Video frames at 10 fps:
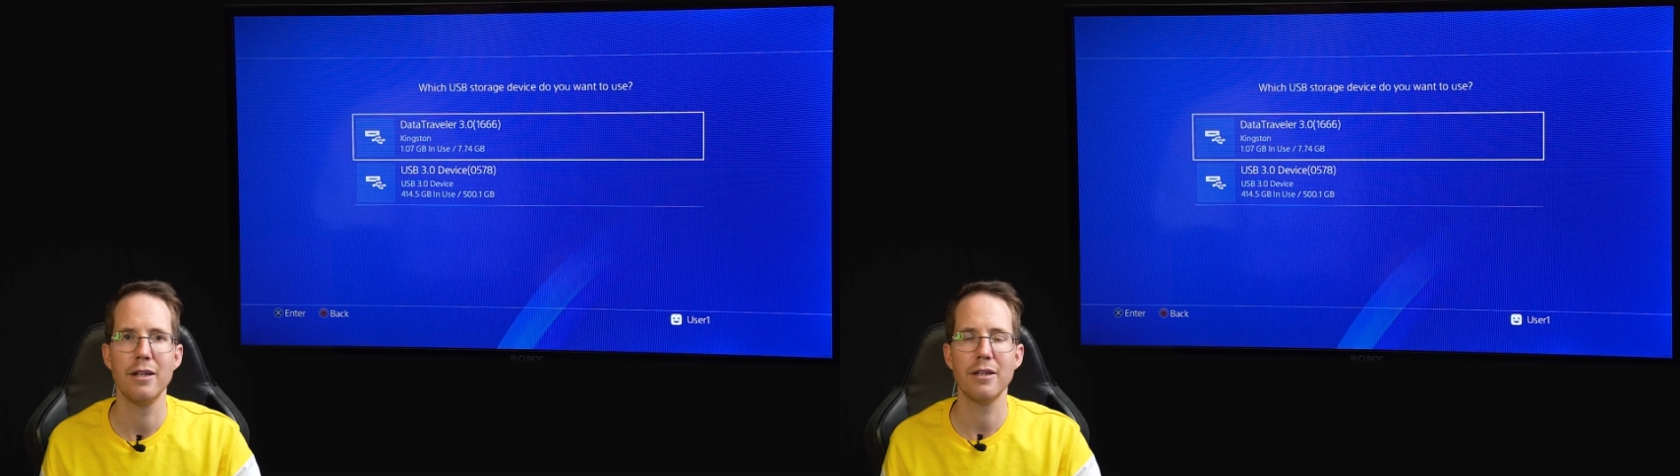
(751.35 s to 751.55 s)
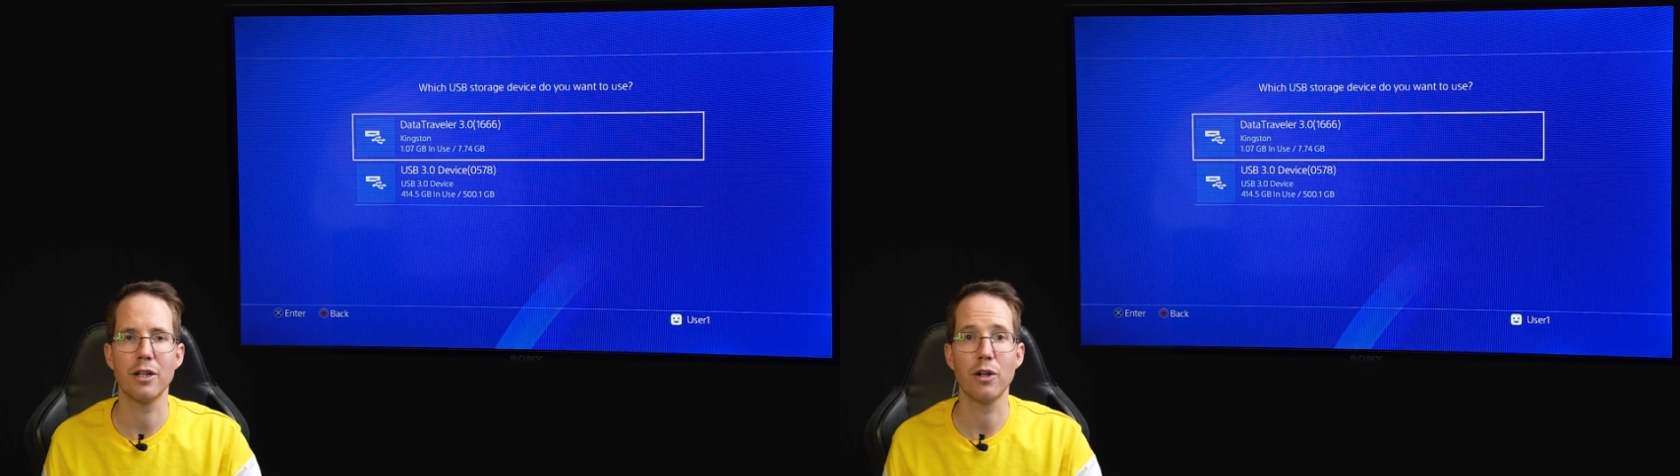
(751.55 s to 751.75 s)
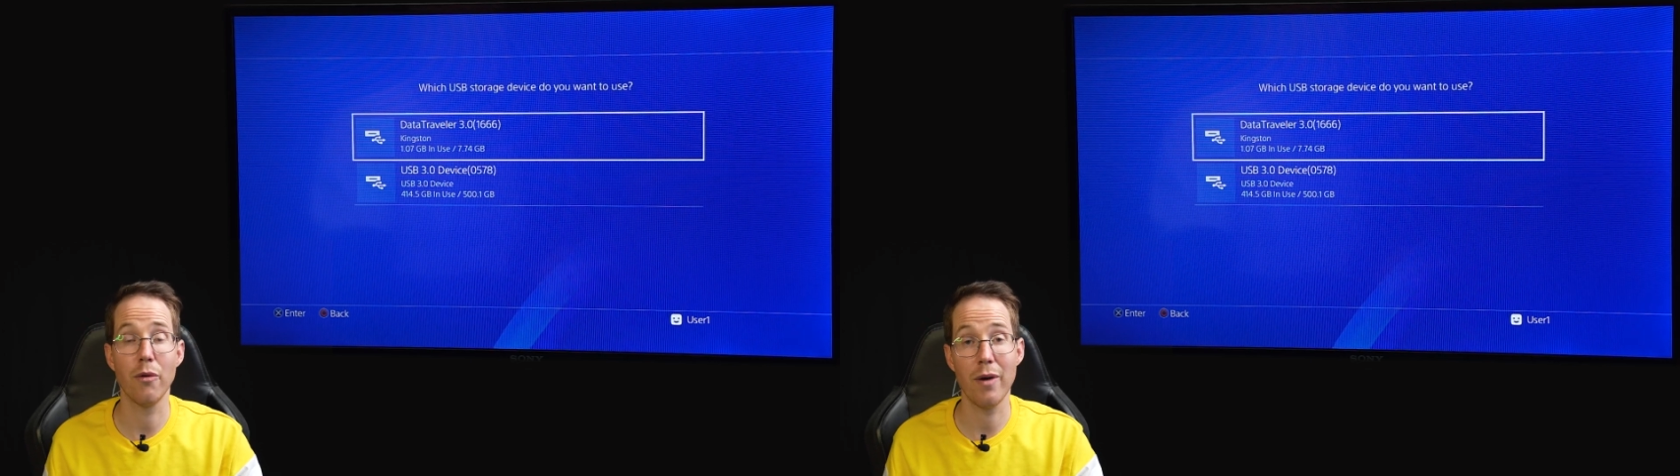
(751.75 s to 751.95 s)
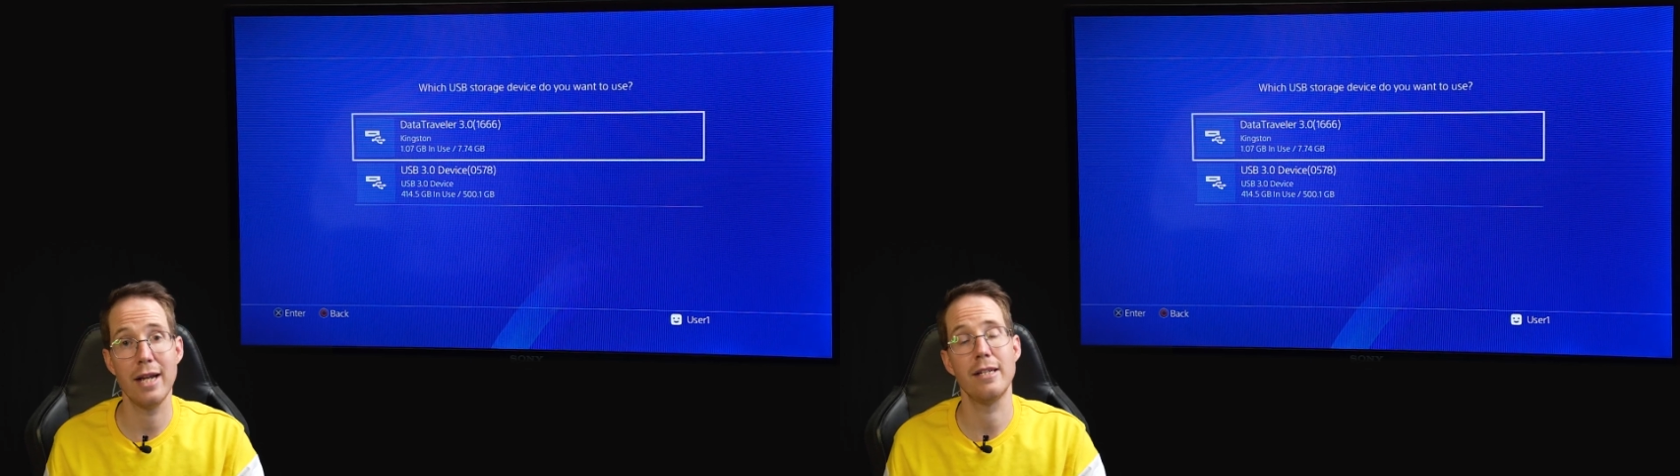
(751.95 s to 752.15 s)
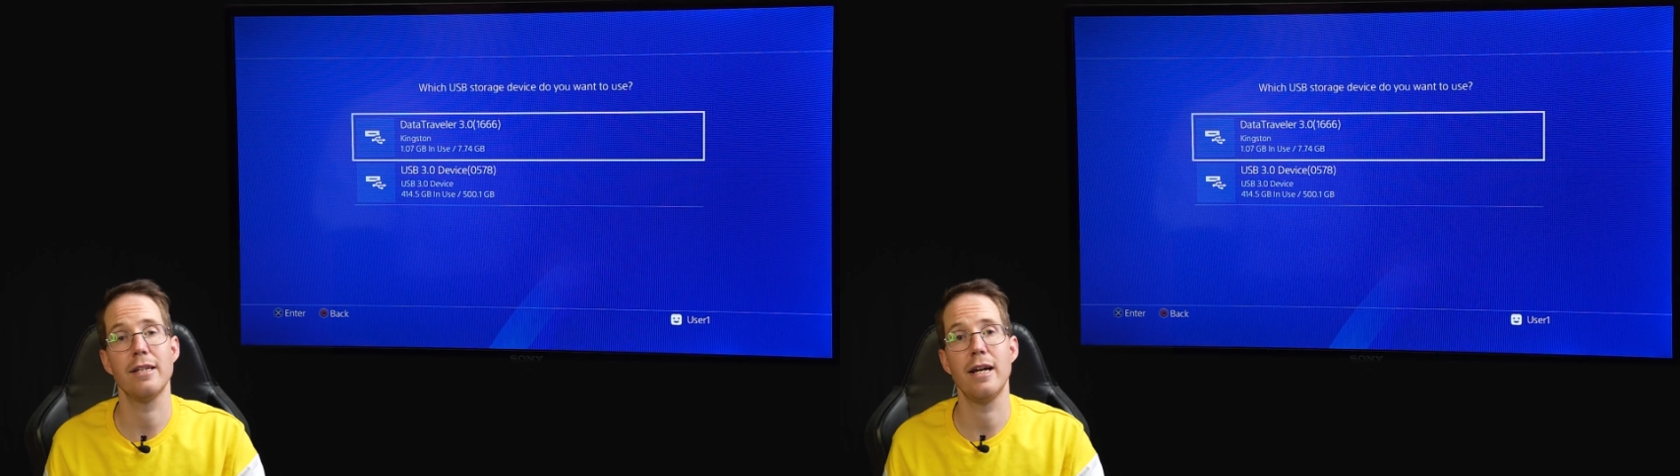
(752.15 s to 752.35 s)
the
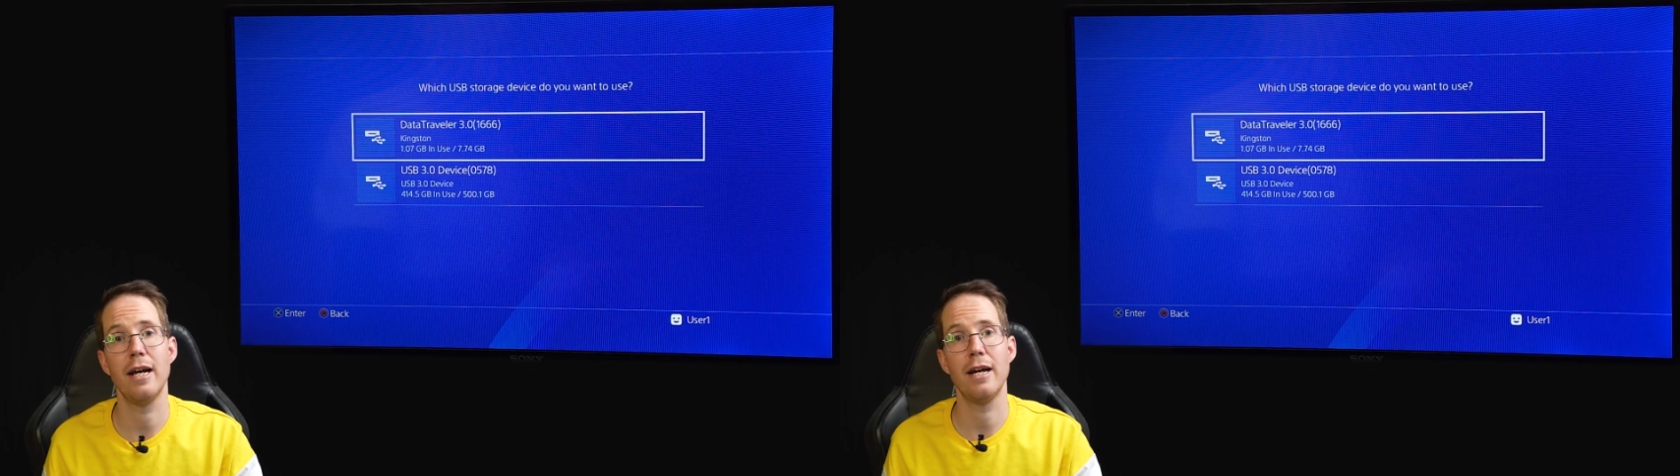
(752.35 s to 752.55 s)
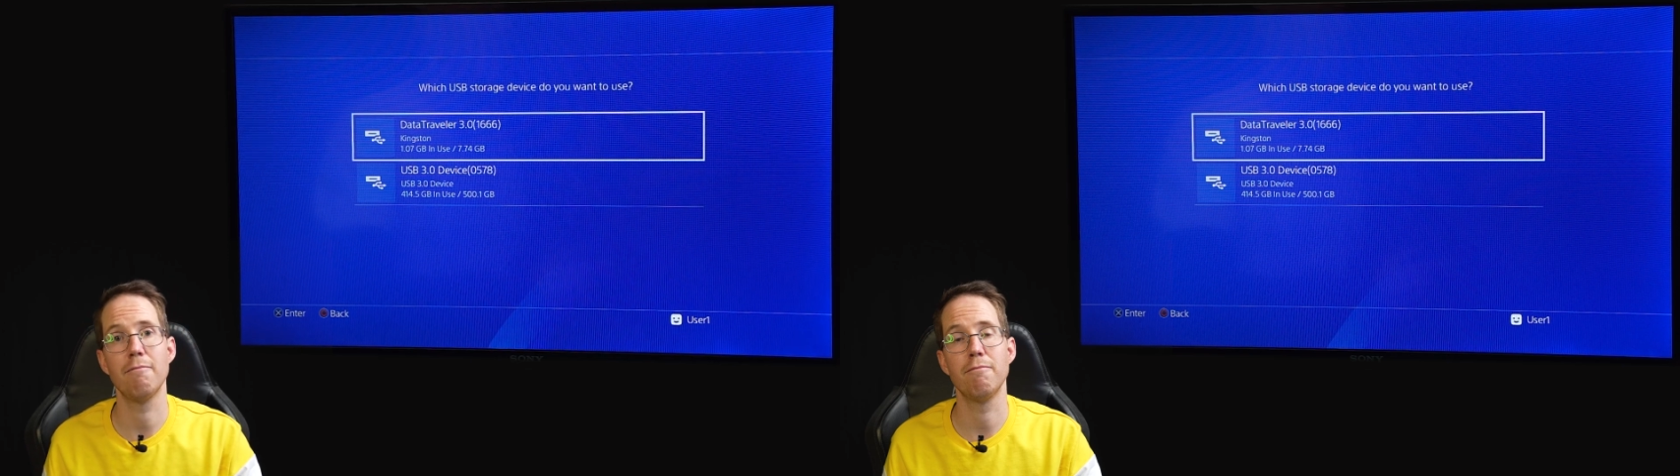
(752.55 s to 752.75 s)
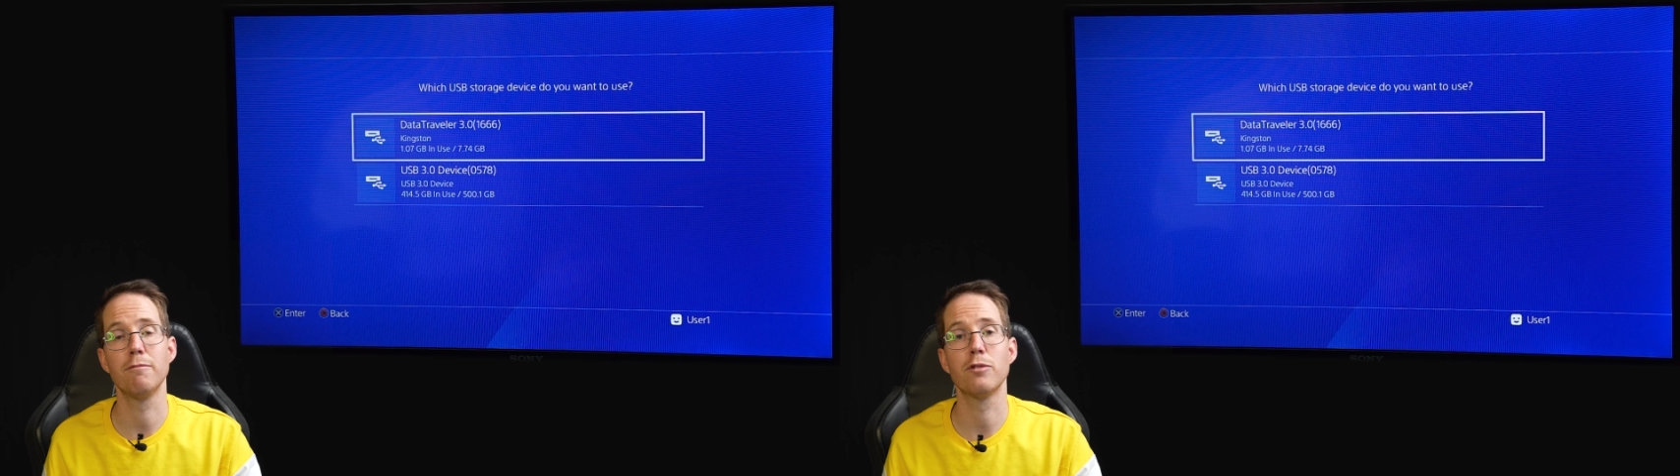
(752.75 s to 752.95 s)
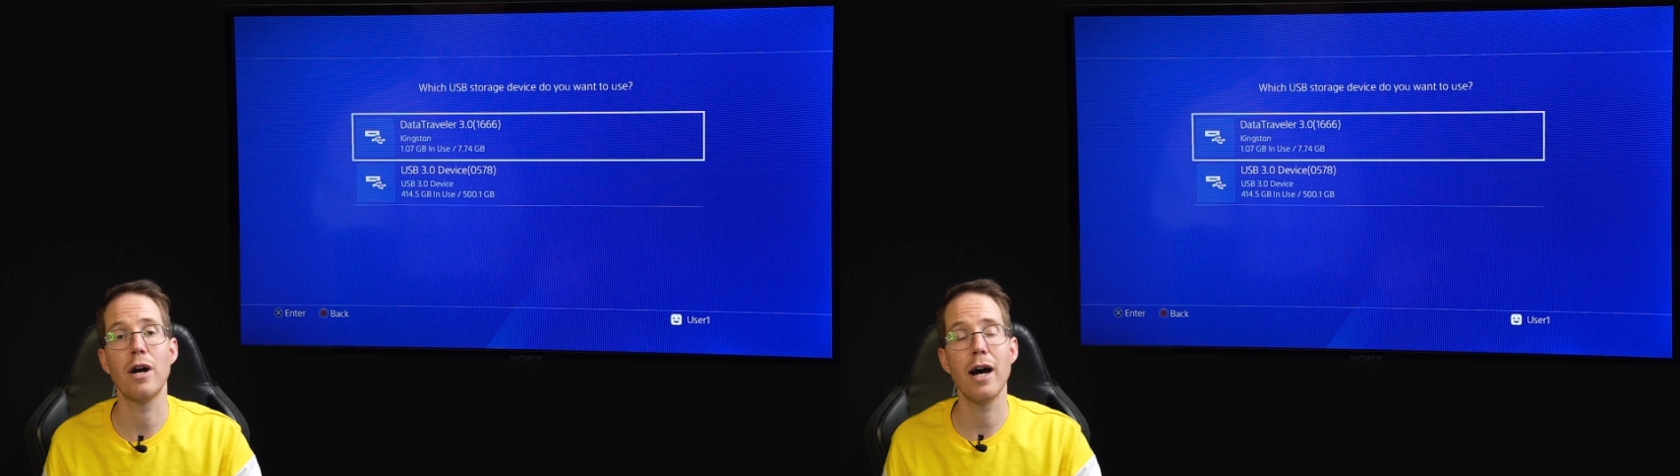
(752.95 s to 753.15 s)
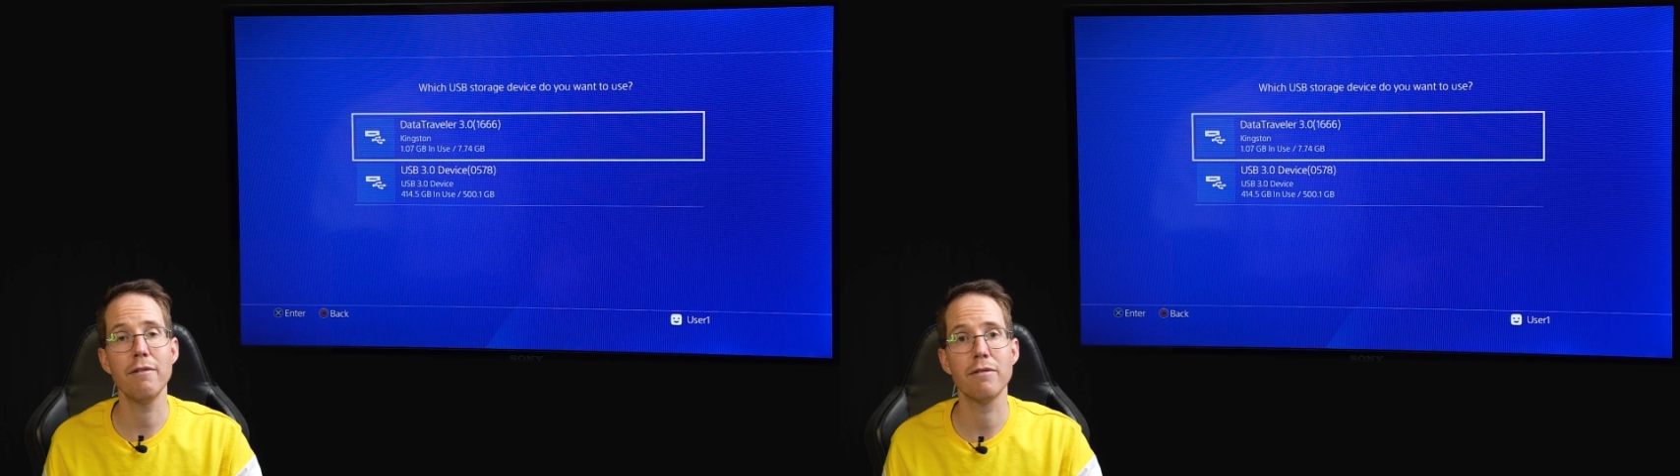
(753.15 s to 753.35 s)
correct
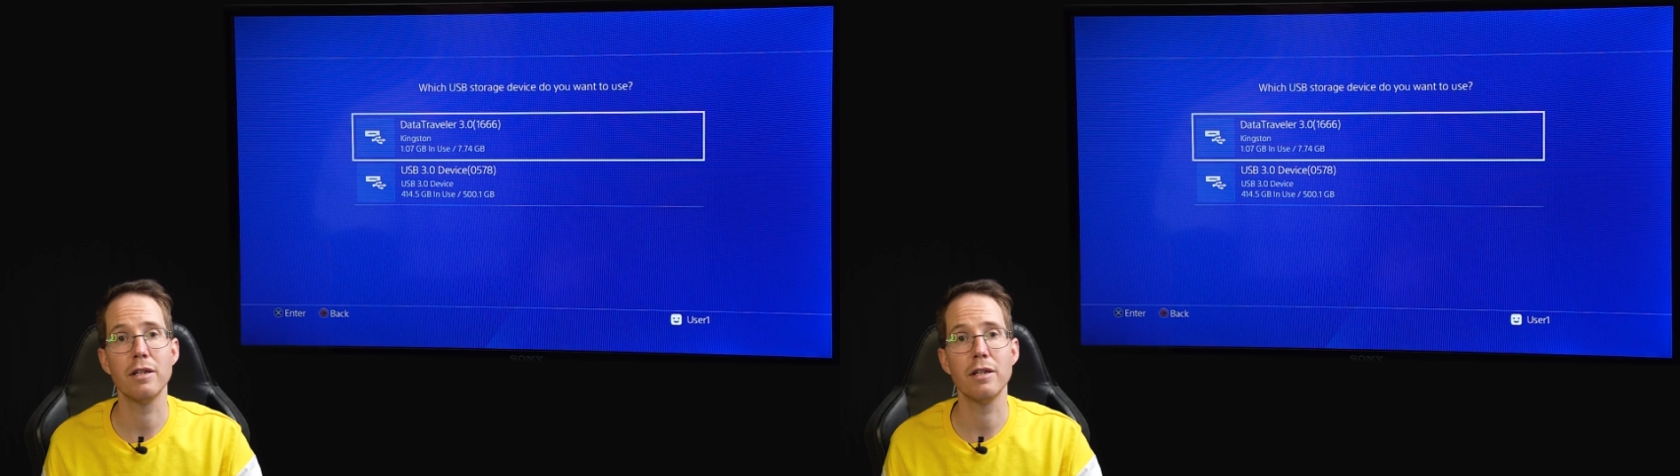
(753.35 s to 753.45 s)
drive.